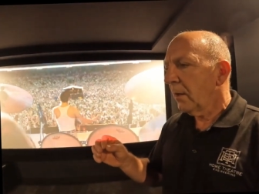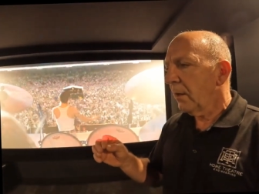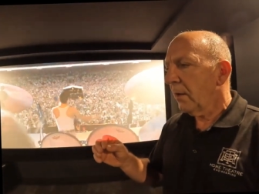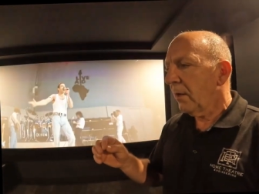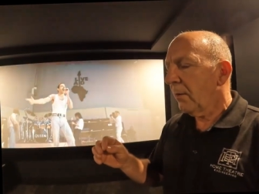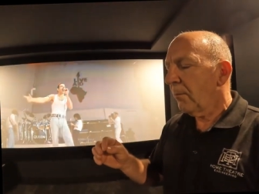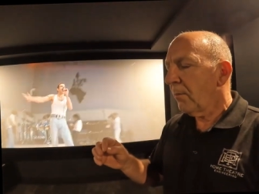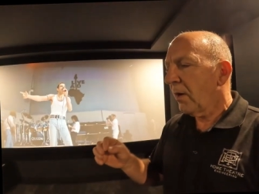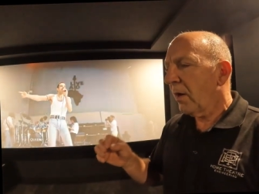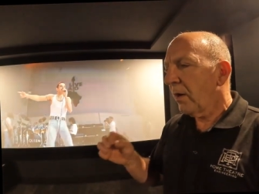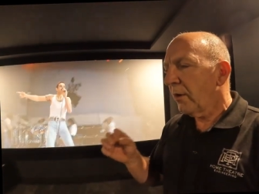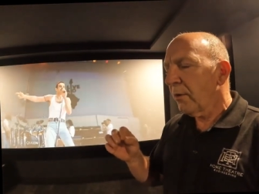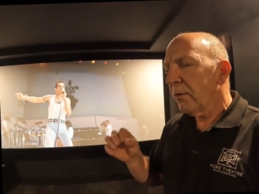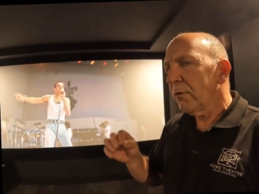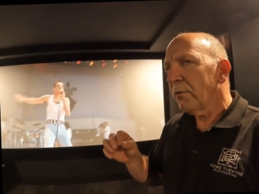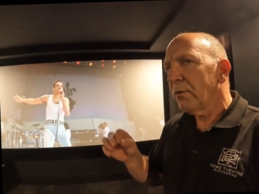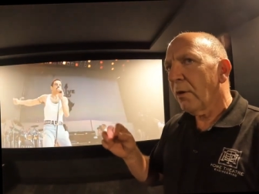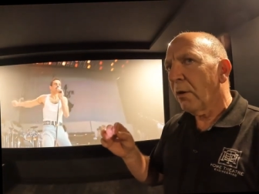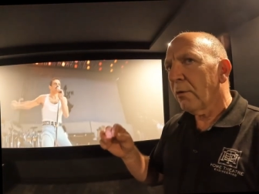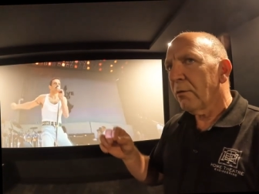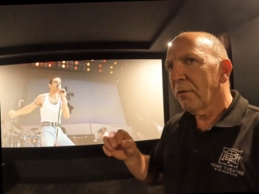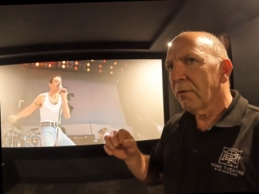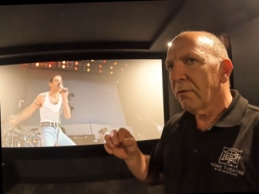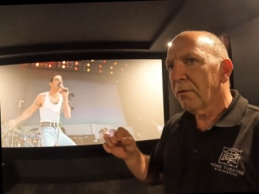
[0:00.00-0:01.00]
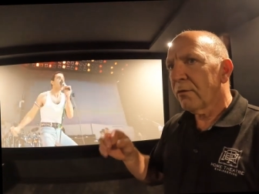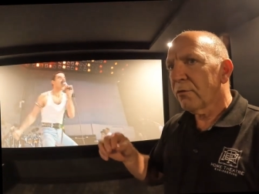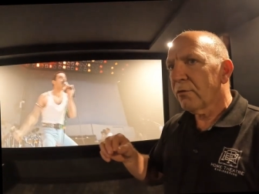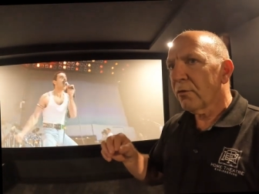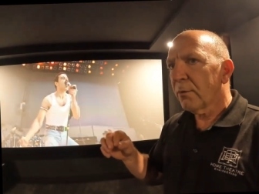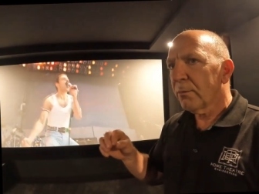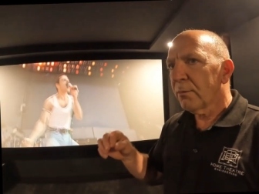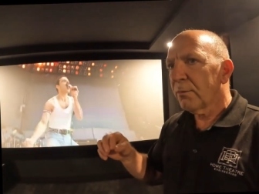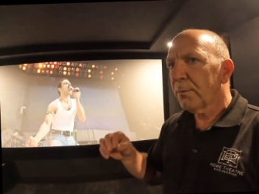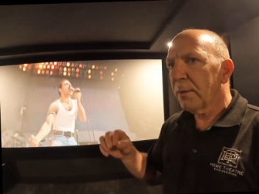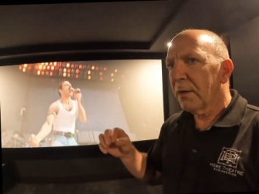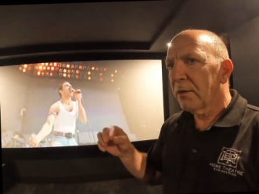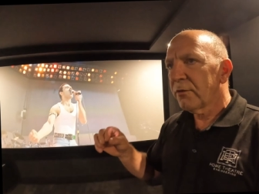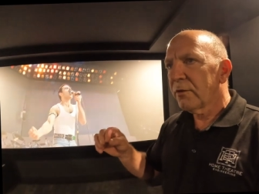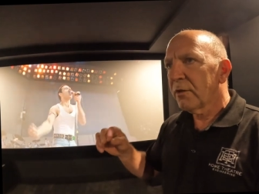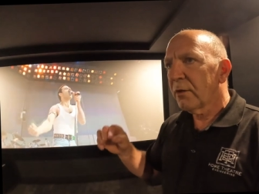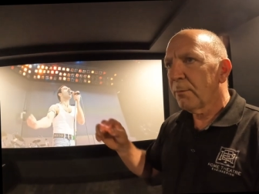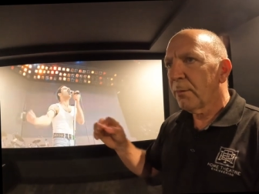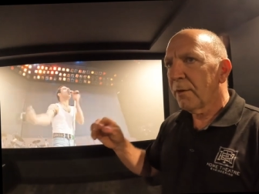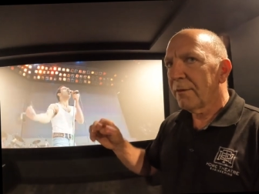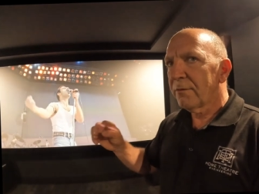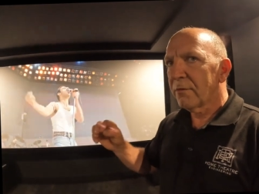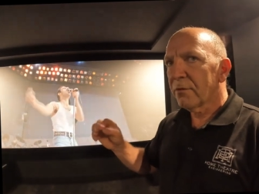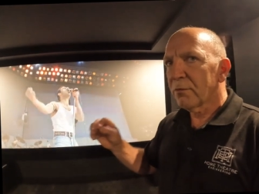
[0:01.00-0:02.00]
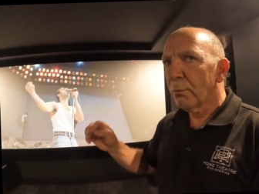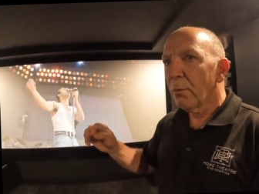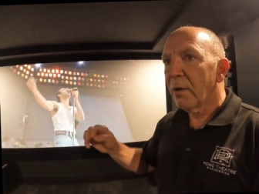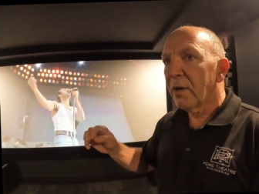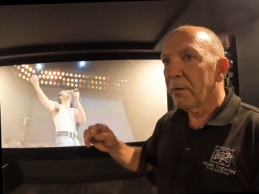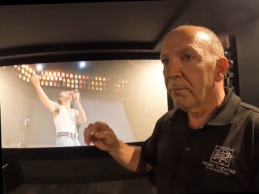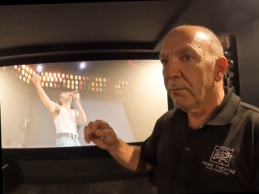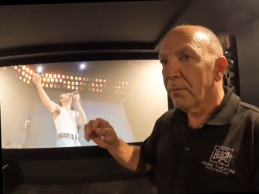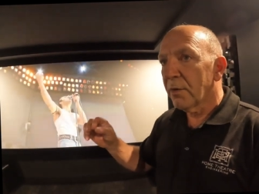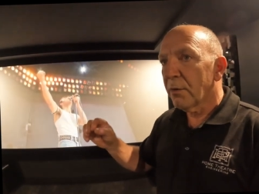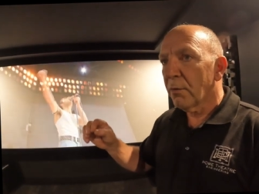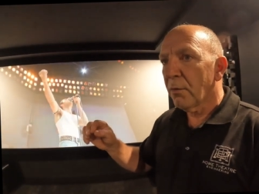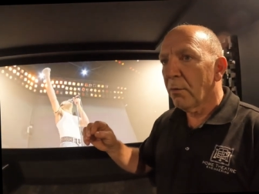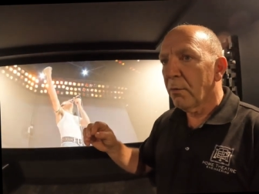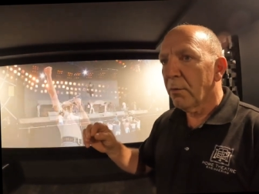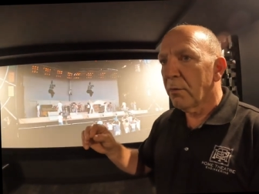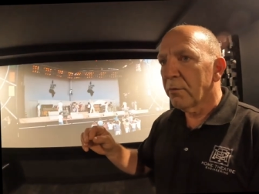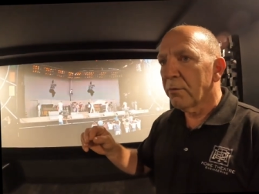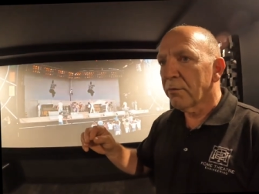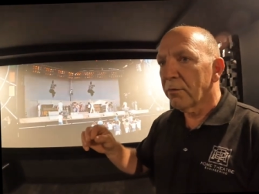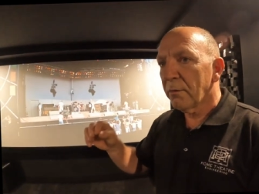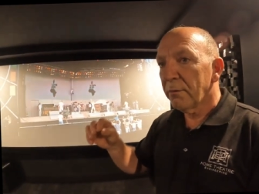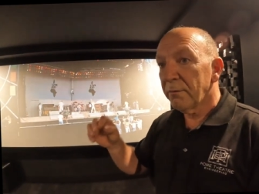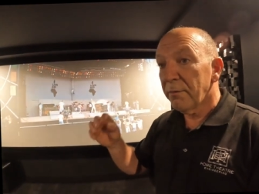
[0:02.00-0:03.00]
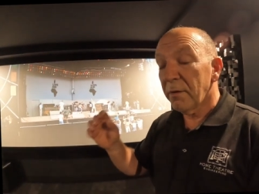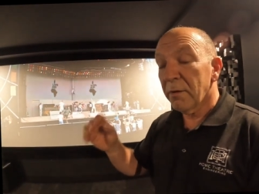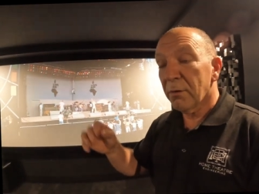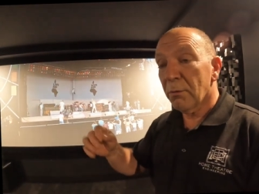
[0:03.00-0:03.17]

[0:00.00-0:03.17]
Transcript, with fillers: Um, I don't know that this job is punching above its weight because of the